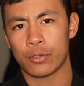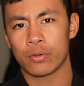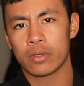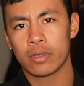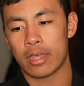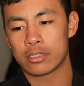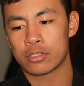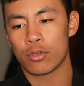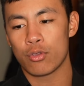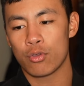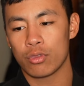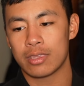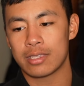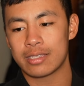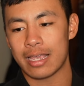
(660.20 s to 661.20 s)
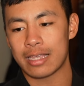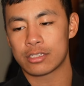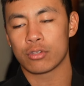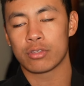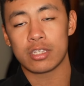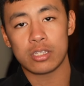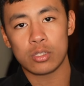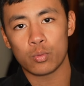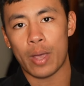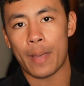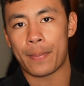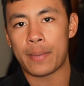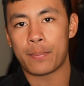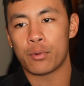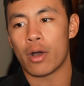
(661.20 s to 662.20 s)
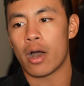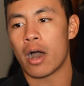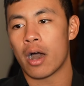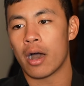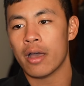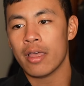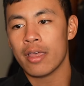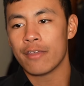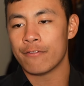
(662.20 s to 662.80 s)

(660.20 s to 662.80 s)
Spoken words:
you. And so this is where people are